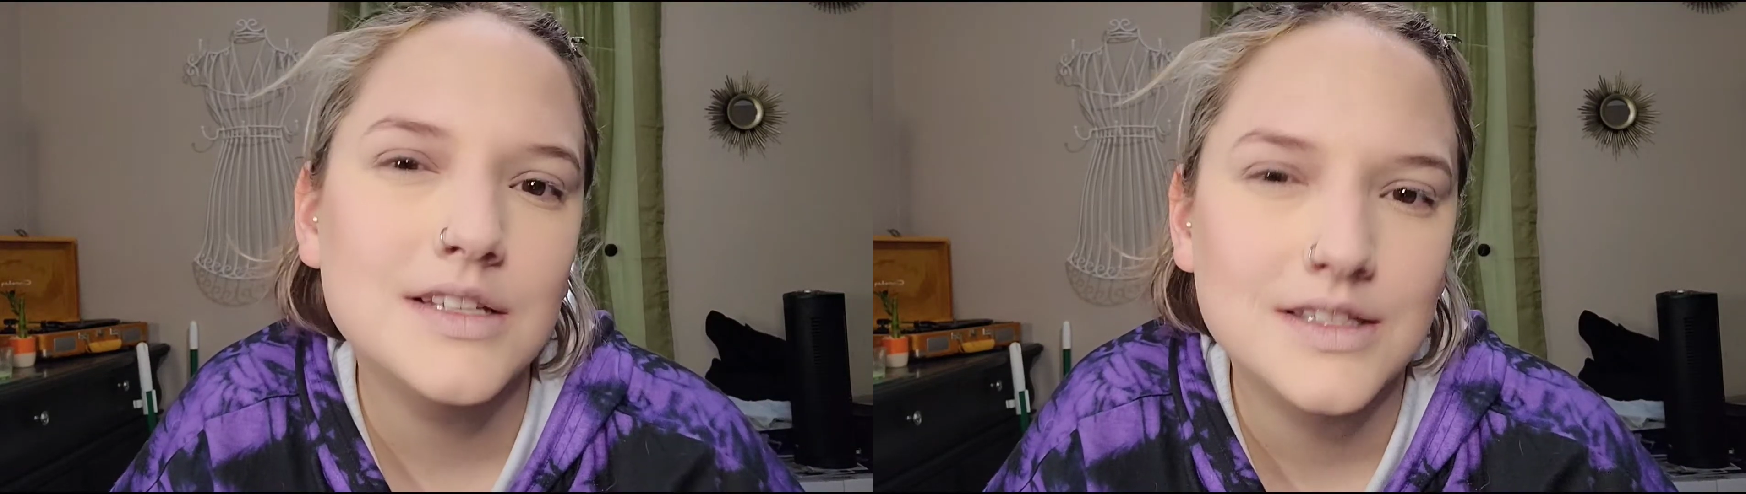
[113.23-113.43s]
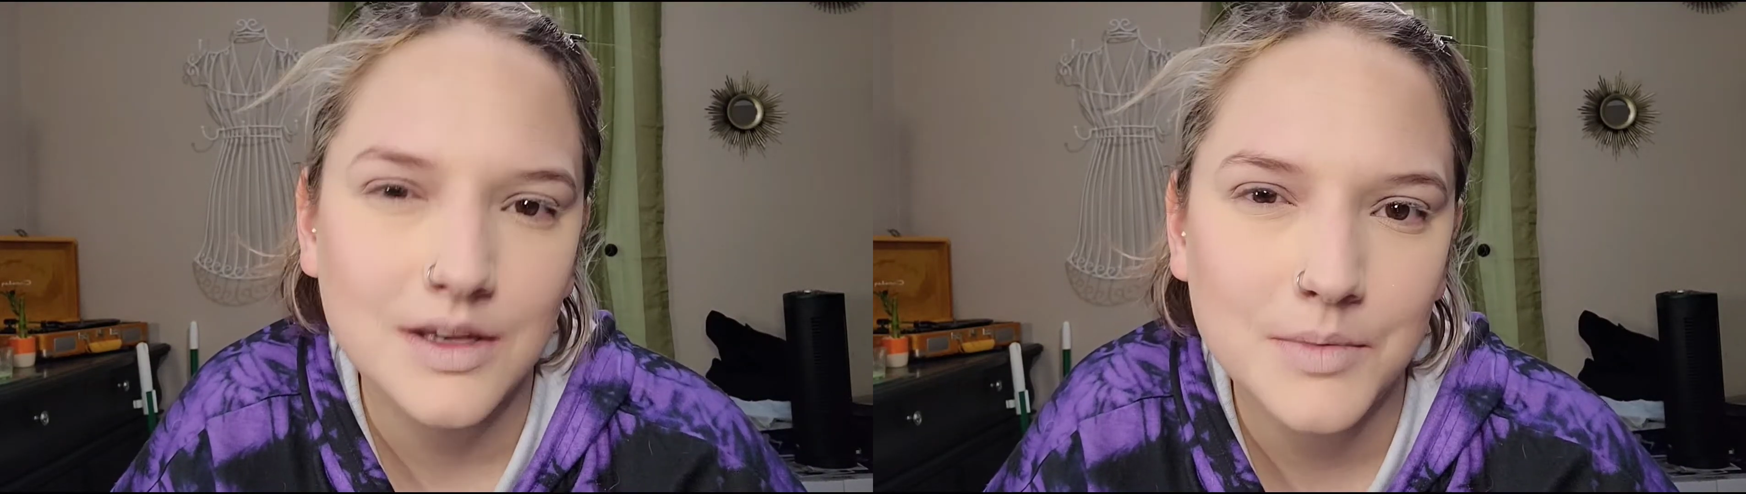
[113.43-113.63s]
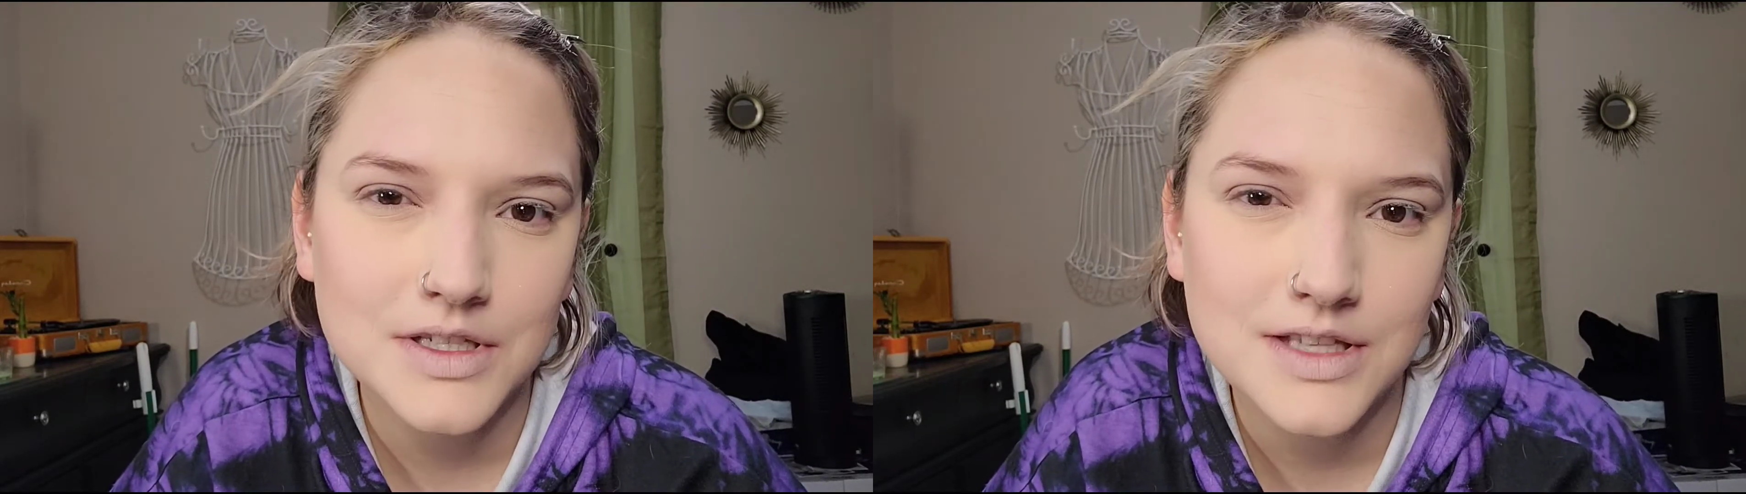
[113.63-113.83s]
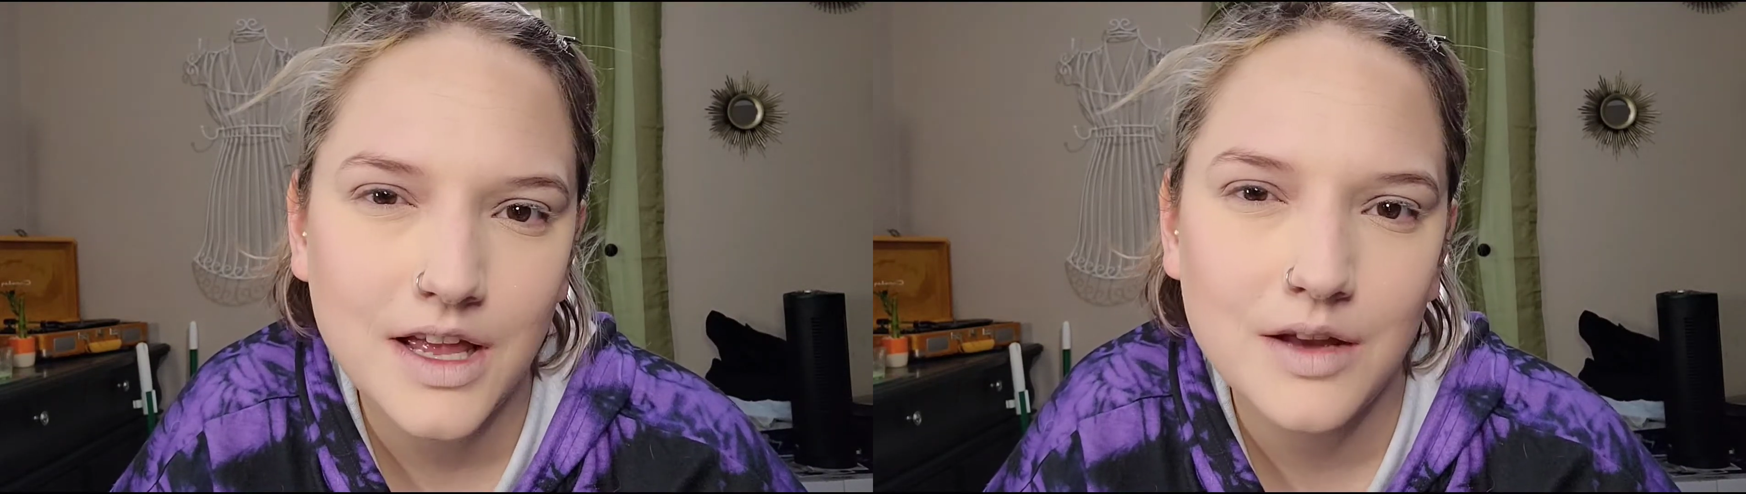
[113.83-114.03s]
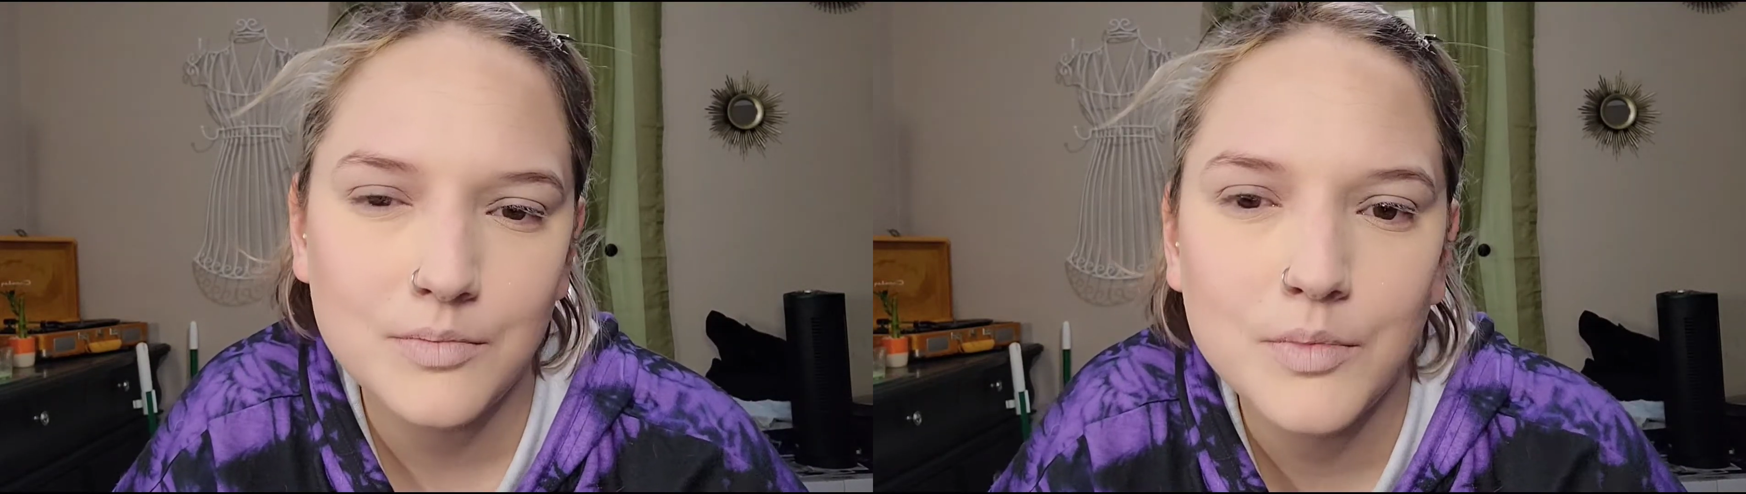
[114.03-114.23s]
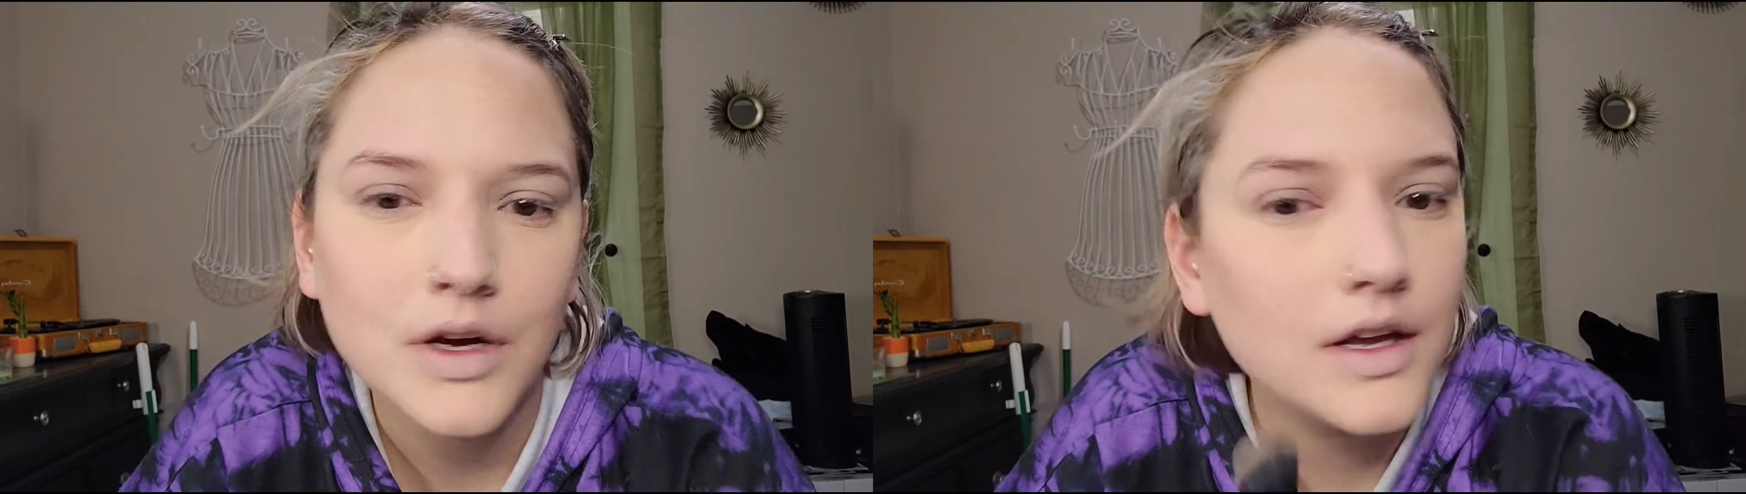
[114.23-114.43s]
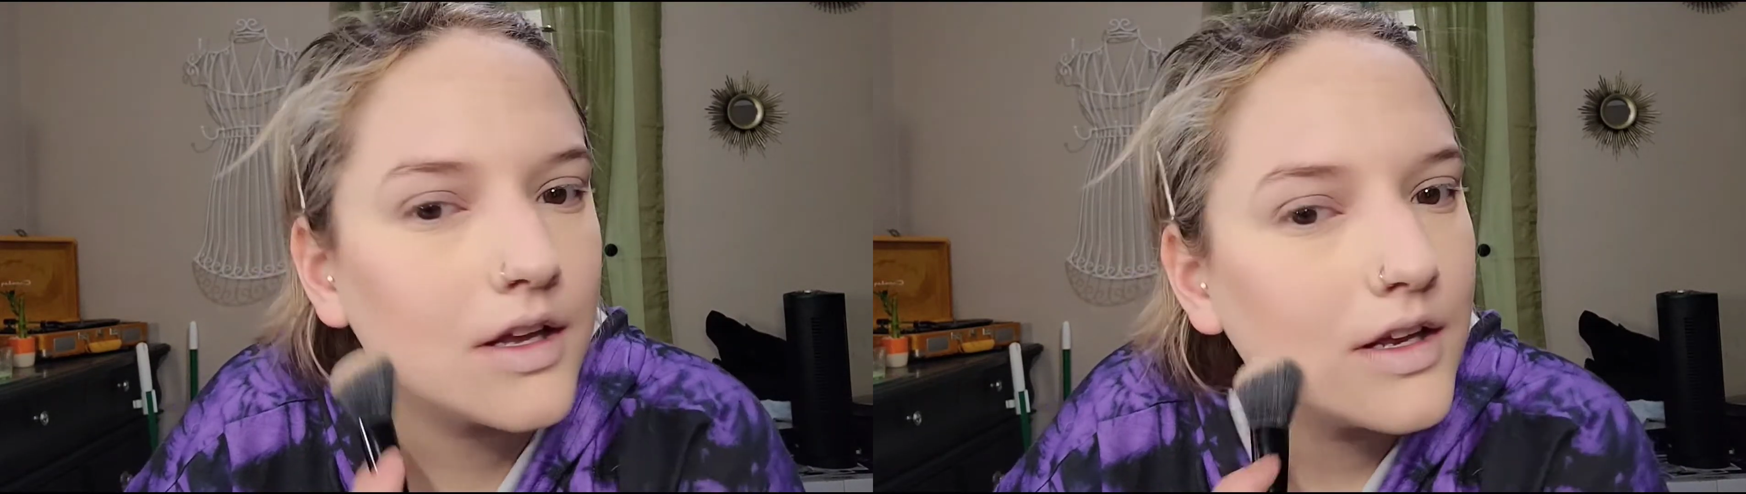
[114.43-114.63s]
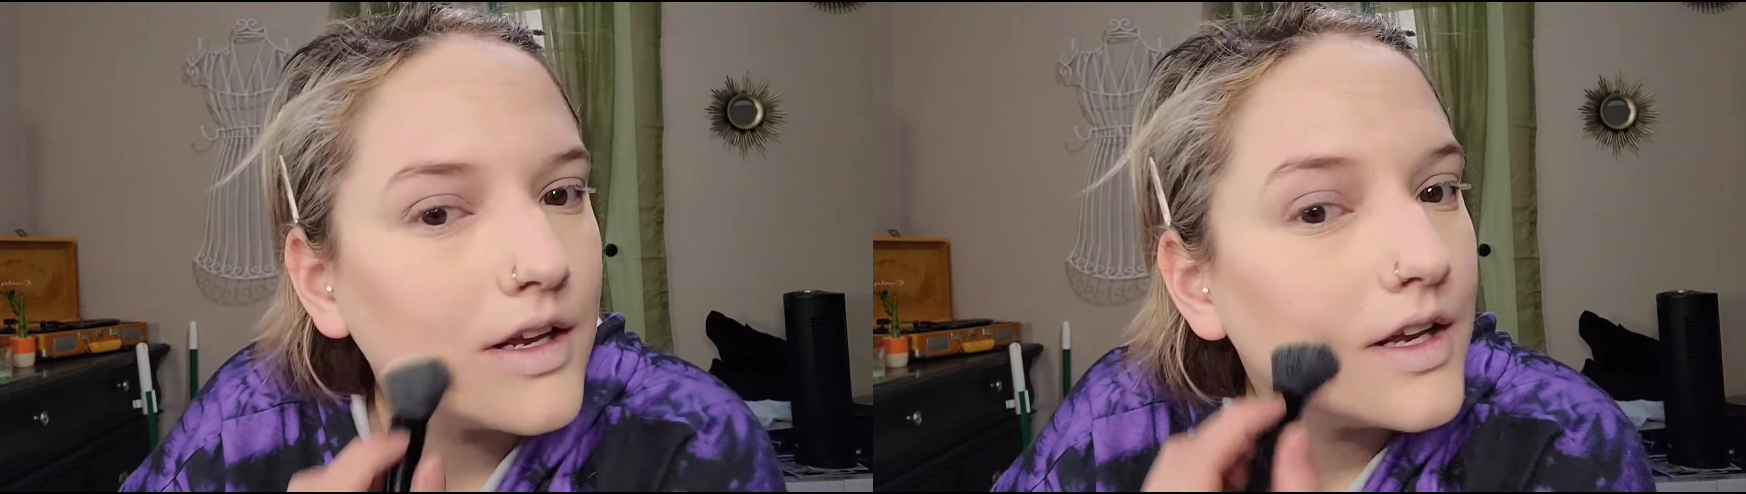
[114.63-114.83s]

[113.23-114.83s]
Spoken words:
to some extent, but